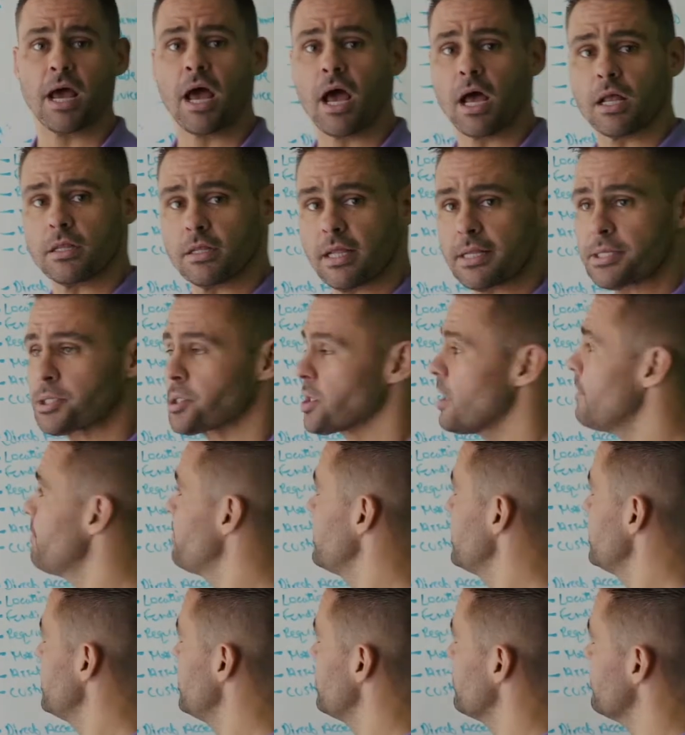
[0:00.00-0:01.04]
Let's jump in
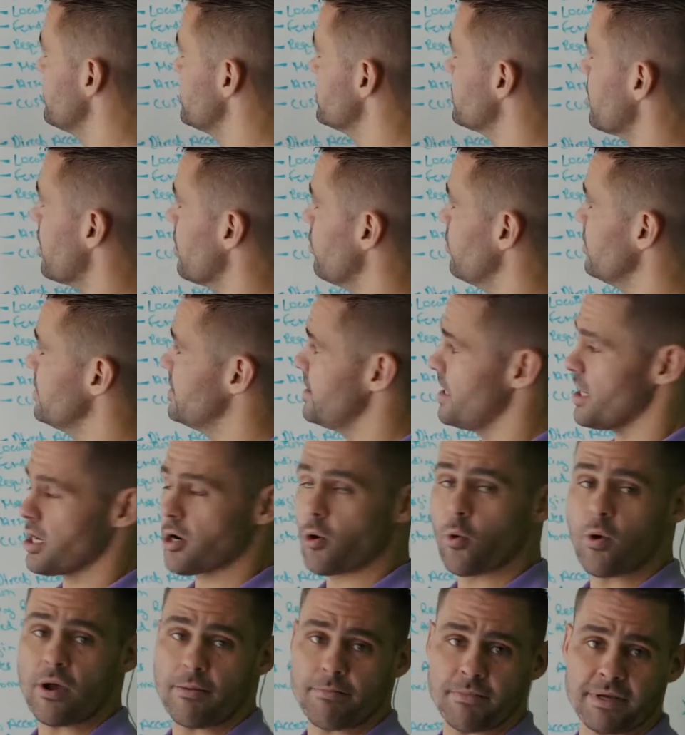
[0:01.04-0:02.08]
here and start with the
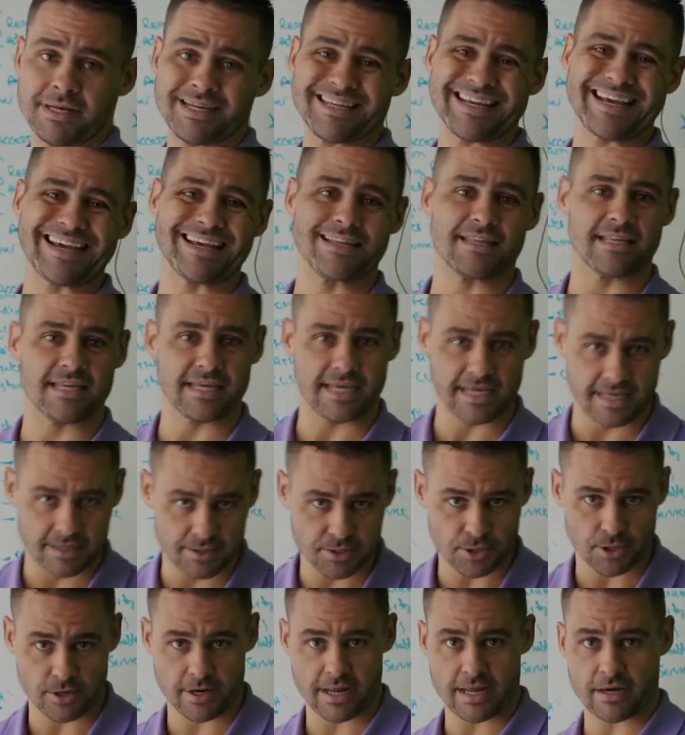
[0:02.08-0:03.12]
equipment and the
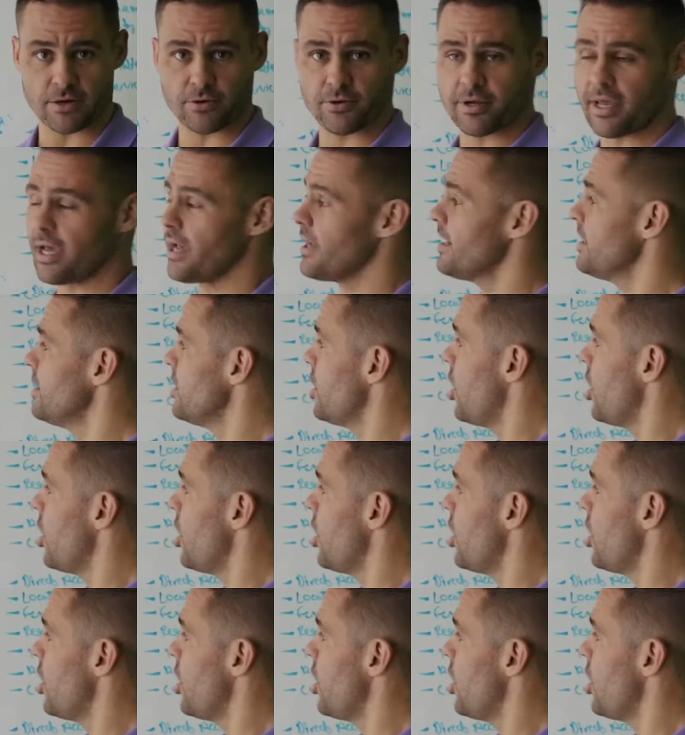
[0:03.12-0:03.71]
internet, okay?